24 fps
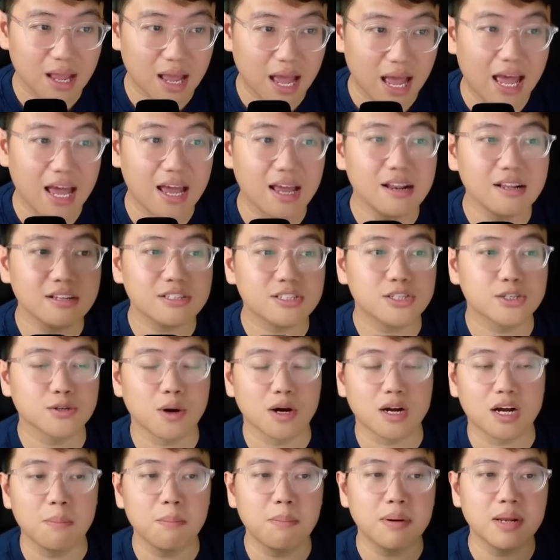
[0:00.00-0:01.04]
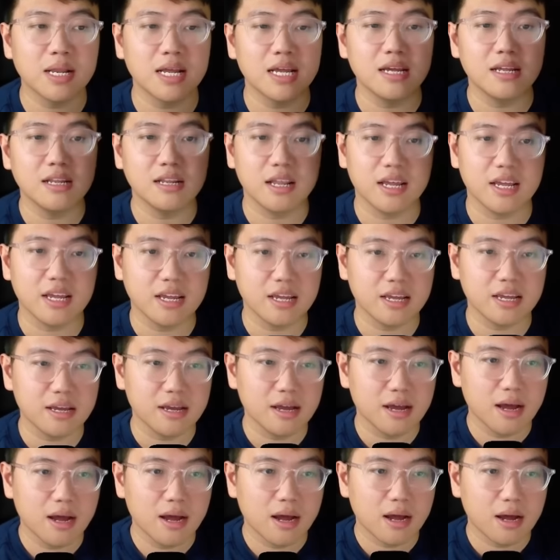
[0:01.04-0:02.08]
And to accompany the
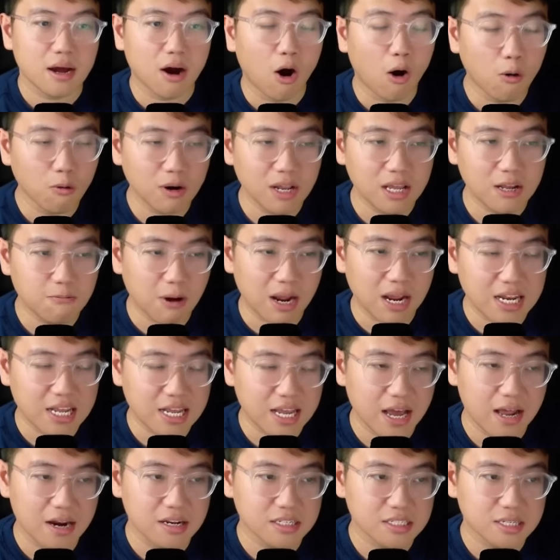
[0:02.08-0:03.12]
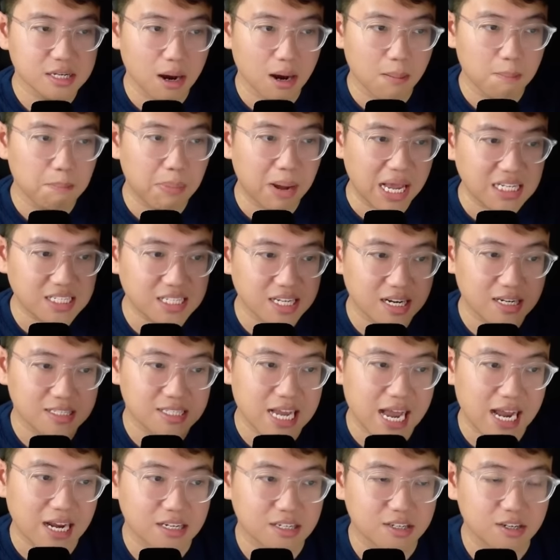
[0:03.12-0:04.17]
Holy Radiance basic
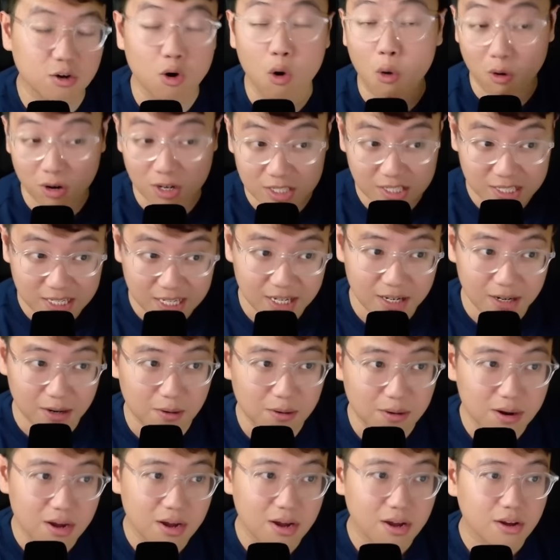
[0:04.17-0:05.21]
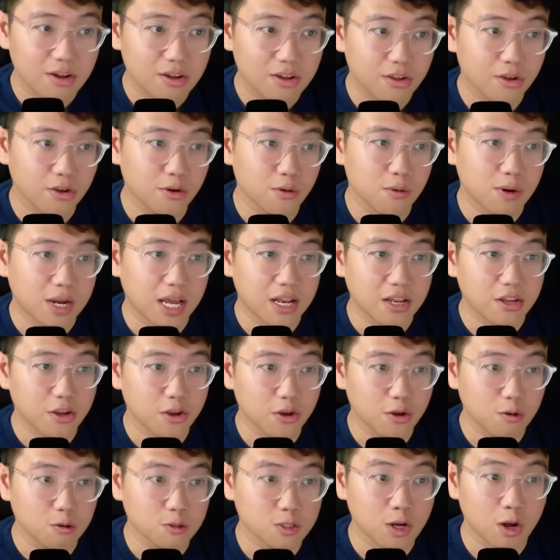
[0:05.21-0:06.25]
attack core skill, you can
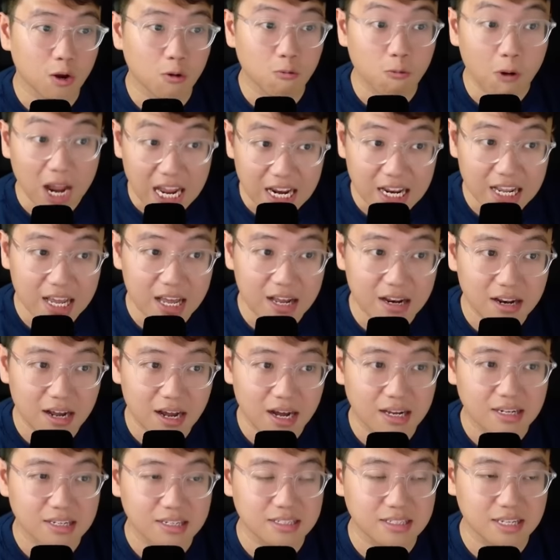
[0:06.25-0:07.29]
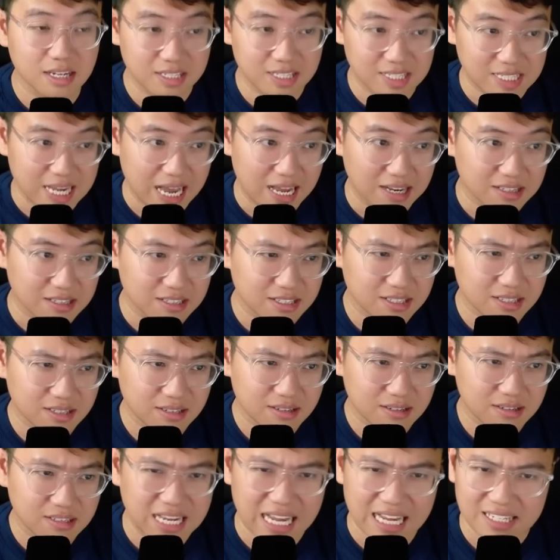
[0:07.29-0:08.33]
use Radiant Descent.
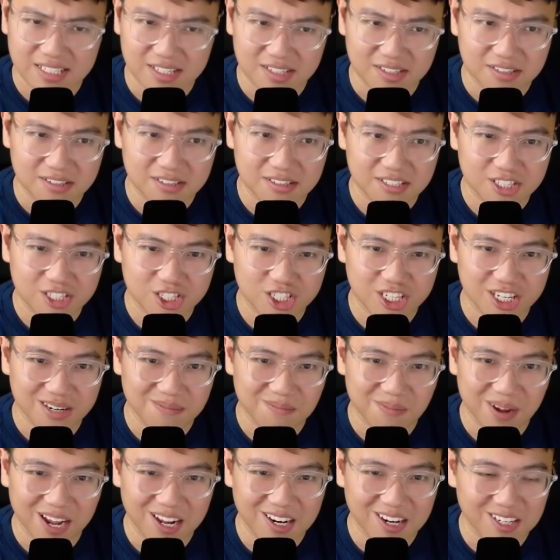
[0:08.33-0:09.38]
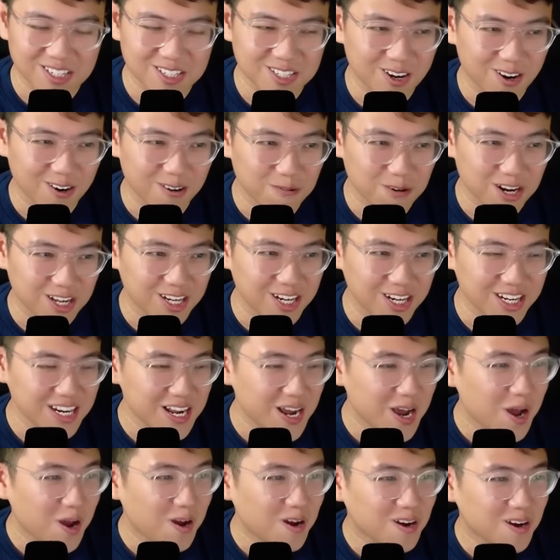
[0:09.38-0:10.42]
Shit, my English is not really good.
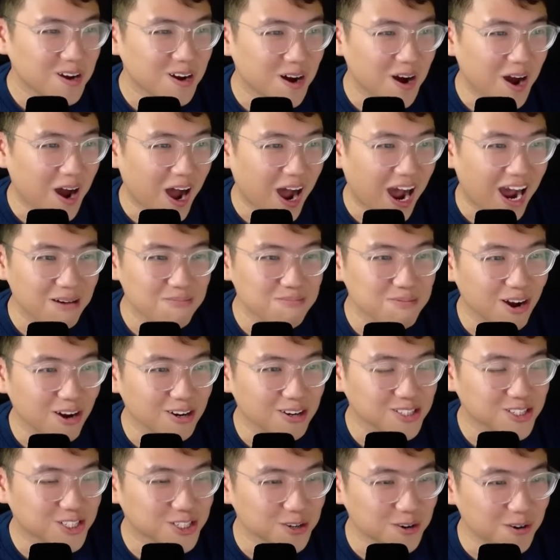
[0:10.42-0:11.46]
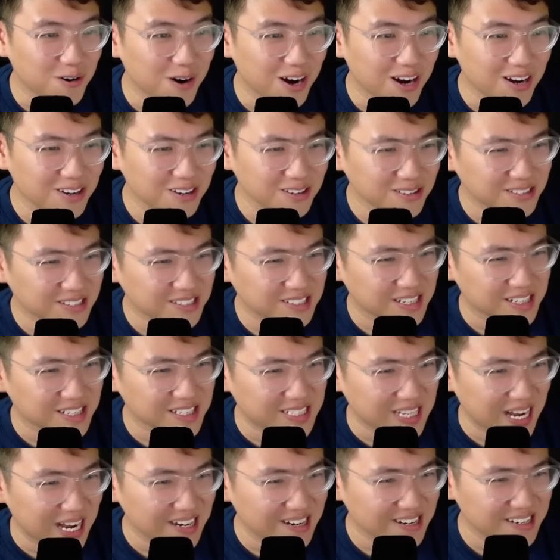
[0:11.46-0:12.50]
I'm not sure
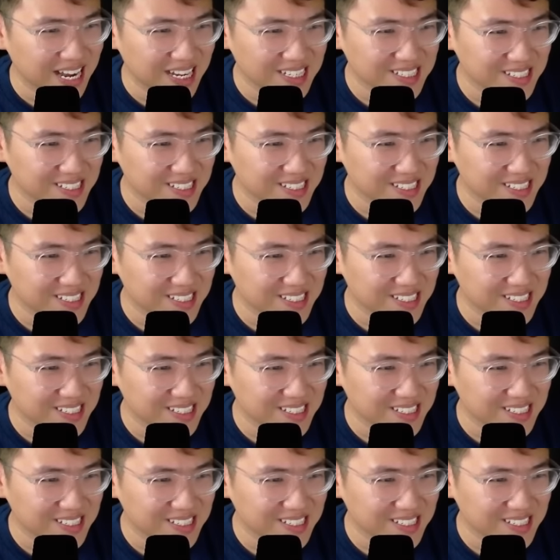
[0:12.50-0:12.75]
Descent.